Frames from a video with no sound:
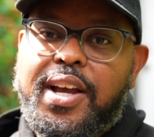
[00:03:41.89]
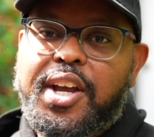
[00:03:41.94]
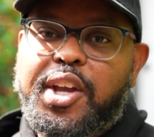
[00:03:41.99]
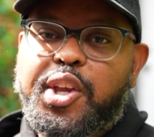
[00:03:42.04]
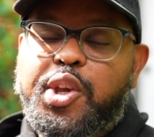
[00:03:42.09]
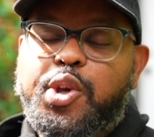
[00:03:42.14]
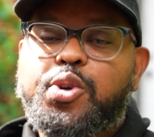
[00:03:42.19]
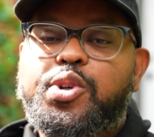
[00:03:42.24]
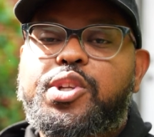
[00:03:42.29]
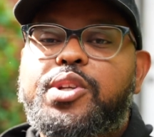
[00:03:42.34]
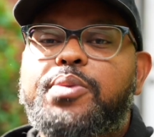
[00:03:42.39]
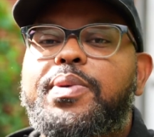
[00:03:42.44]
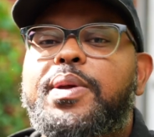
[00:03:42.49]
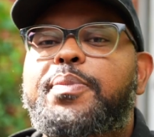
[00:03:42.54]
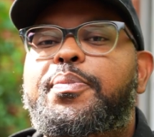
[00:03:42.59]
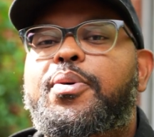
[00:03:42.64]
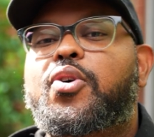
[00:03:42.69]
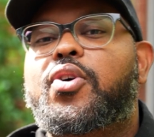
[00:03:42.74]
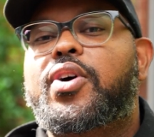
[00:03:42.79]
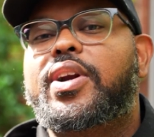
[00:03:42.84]
you should be
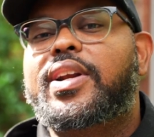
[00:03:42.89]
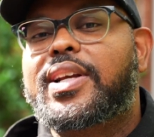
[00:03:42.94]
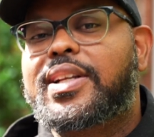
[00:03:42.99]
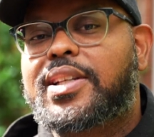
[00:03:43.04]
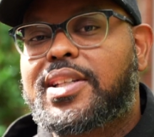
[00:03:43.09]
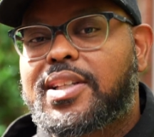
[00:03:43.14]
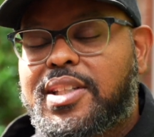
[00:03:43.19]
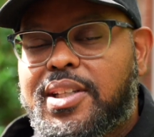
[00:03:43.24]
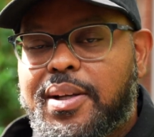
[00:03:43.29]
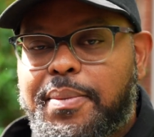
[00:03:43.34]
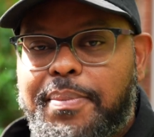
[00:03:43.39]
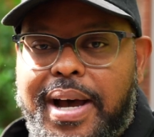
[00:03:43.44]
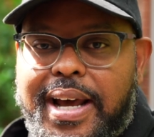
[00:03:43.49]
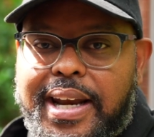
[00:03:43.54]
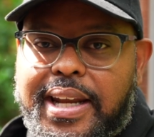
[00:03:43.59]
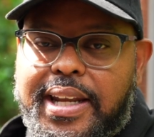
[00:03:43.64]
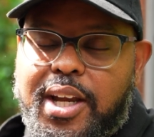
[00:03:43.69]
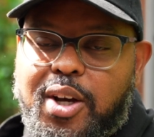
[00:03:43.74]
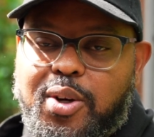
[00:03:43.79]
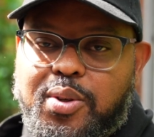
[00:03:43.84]
pouring into
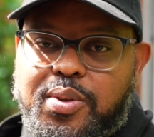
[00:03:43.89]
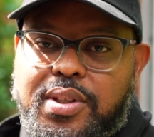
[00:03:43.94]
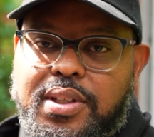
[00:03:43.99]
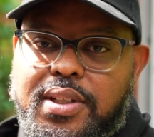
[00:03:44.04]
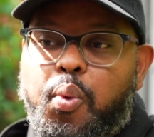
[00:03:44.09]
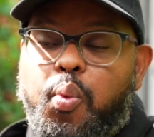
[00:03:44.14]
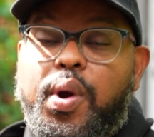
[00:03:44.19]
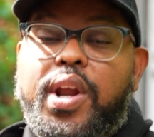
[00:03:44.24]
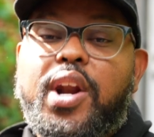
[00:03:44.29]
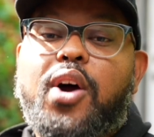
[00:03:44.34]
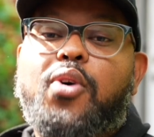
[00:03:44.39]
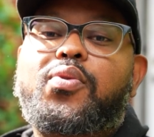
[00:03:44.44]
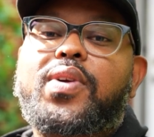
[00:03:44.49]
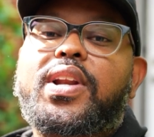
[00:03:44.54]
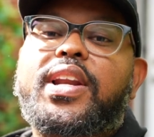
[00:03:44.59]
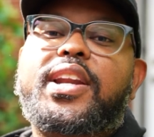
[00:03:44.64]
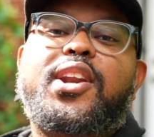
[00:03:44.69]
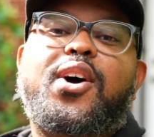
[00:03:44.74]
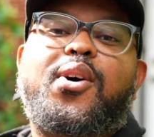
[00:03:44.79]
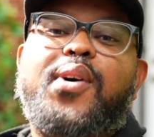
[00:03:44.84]
somebody else. We don't
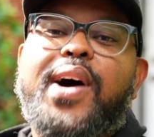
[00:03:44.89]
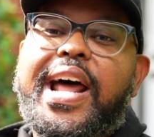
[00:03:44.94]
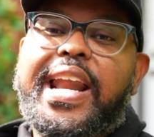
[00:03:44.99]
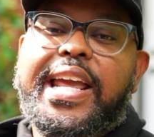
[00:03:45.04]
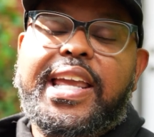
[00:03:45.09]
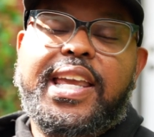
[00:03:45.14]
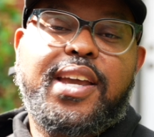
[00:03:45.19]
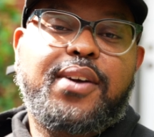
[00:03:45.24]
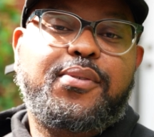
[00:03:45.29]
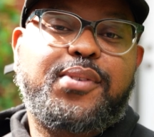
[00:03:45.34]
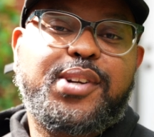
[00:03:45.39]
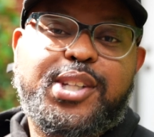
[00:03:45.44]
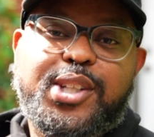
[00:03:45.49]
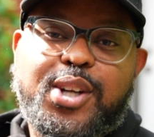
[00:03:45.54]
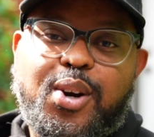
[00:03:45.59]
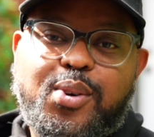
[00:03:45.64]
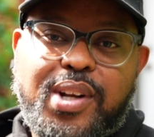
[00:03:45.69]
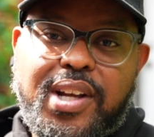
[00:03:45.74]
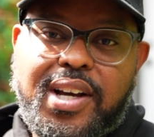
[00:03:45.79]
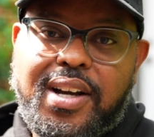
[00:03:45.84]
really know how to give or
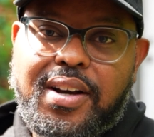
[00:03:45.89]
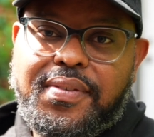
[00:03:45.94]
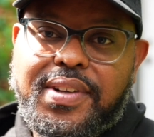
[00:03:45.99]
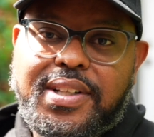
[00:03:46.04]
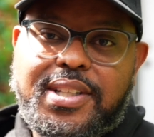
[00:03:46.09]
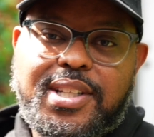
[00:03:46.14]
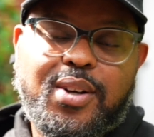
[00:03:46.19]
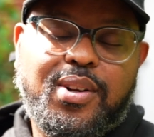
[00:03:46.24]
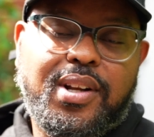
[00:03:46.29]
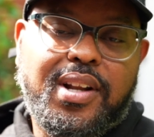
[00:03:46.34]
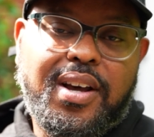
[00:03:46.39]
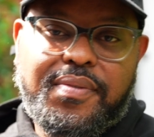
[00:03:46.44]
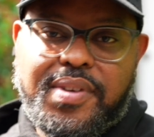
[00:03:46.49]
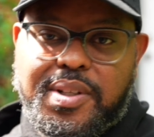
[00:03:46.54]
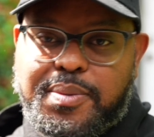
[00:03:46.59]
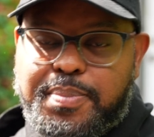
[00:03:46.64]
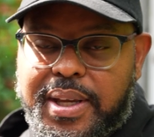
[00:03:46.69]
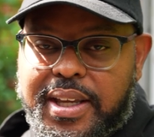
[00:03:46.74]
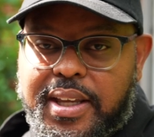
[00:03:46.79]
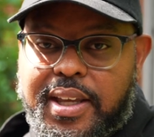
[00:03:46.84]
show love until love
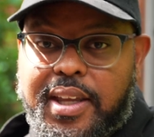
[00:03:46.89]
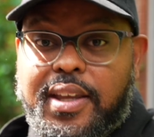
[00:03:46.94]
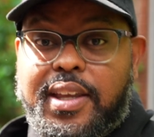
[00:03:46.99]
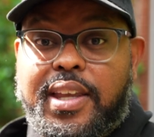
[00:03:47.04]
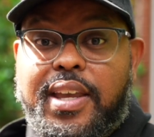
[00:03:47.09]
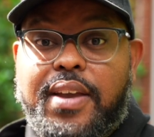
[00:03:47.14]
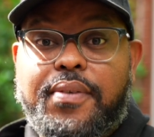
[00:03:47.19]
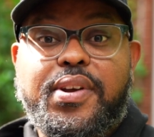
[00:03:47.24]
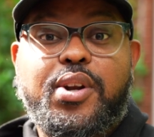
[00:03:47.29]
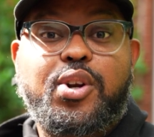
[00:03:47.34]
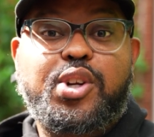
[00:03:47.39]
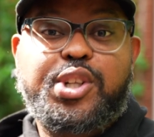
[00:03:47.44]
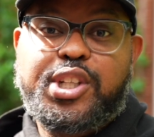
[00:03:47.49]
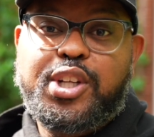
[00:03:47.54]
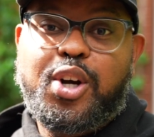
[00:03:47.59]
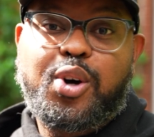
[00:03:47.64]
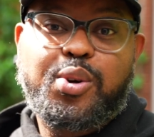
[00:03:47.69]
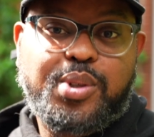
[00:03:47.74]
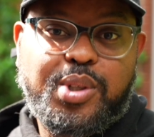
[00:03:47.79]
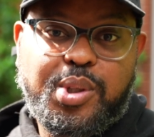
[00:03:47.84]
has been given or
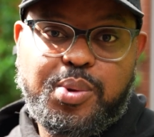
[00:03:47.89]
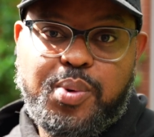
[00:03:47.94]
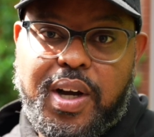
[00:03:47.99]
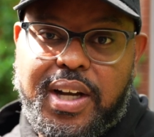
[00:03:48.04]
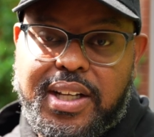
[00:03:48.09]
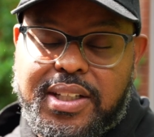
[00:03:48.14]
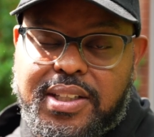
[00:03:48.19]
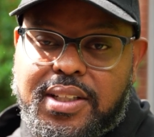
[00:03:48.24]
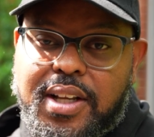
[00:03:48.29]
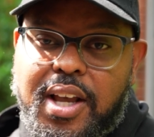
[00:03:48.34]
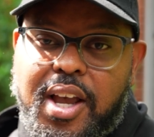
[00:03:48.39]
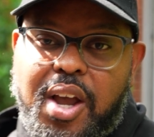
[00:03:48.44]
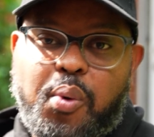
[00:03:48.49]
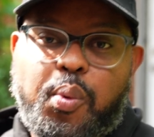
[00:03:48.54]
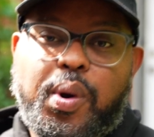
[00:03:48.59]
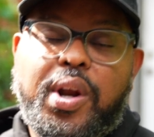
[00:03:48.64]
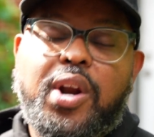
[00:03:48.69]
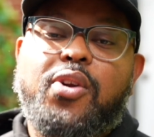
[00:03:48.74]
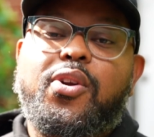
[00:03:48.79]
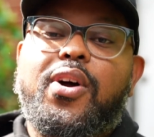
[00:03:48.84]
shown to us.
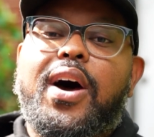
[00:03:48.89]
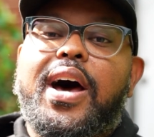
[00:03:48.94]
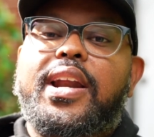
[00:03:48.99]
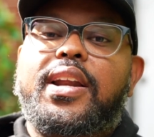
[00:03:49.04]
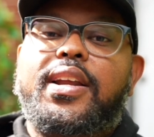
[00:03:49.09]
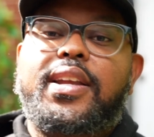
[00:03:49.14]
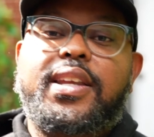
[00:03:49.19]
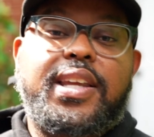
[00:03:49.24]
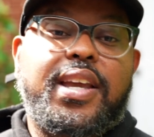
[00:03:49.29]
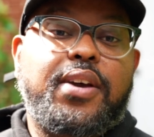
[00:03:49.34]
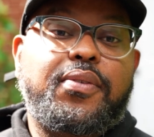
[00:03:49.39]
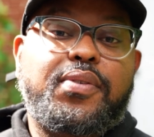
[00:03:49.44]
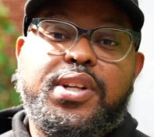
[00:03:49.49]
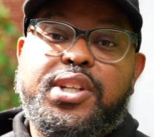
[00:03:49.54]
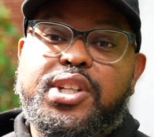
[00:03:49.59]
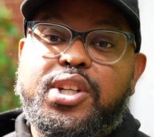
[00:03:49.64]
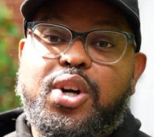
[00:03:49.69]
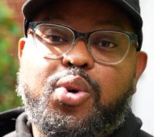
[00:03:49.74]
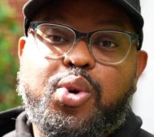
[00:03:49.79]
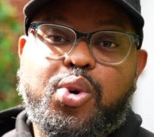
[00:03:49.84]
We don't know how to give or
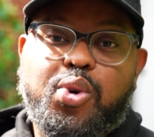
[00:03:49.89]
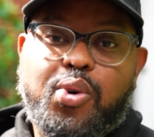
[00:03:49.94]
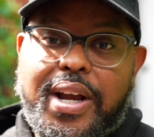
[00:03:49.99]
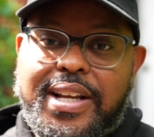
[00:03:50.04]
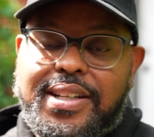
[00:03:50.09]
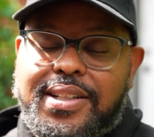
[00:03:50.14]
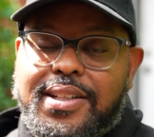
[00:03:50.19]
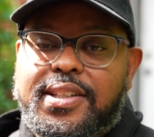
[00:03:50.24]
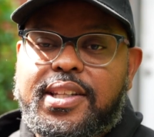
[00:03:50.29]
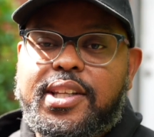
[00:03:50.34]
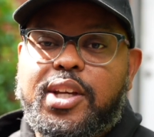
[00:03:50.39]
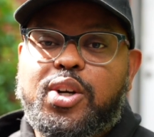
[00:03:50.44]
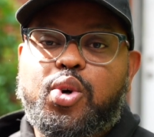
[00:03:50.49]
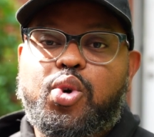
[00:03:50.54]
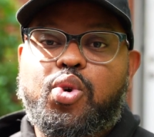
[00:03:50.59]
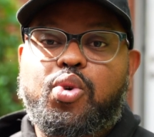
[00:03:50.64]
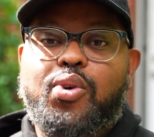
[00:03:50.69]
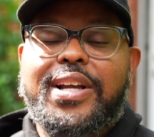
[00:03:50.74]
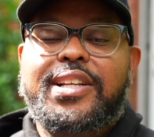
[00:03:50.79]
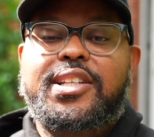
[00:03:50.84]
show grace until
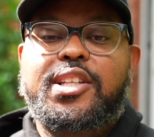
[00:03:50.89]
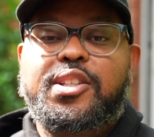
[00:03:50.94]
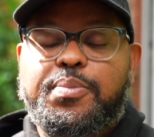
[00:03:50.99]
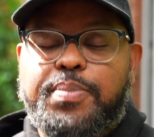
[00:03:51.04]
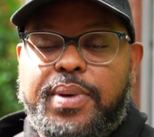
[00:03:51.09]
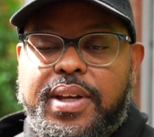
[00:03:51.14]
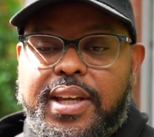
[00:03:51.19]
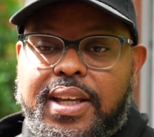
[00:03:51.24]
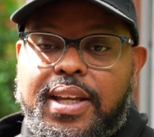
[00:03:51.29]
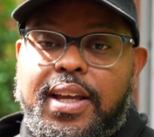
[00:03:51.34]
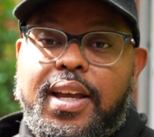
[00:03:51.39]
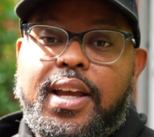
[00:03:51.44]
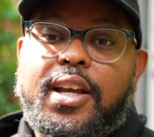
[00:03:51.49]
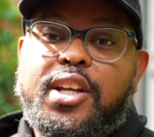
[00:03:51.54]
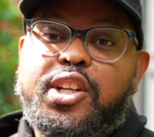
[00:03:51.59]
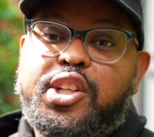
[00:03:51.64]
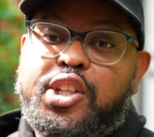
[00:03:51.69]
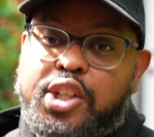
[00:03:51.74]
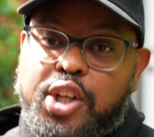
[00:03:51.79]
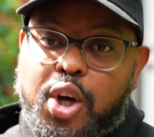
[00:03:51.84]
grace has been
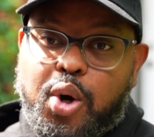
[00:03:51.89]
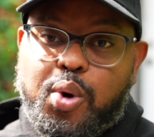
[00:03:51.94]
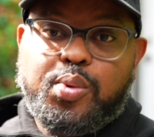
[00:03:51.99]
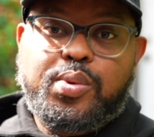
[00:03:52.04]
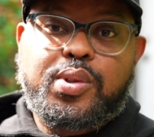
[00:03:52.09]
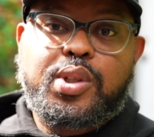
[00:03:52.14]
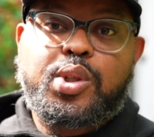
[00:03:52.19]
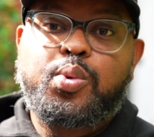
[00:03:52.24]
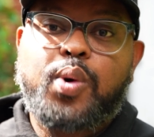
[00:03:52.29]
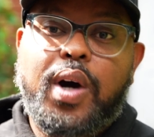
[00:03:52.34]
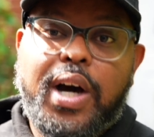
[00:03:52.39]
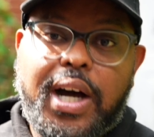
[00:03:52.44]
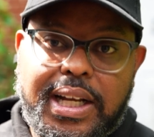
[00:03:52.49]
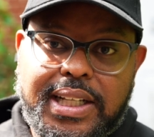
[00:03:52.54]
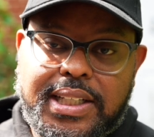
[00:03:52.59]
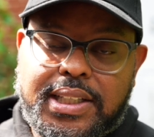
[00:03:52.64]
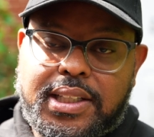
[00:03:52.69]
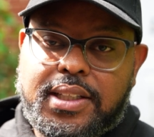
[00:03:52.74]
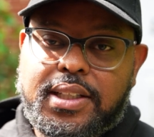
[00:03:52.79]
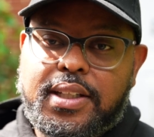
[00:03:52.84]
shown to
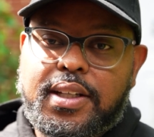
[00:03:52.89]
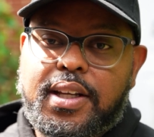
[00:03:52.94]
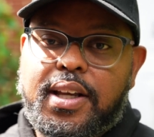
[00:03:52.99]
us.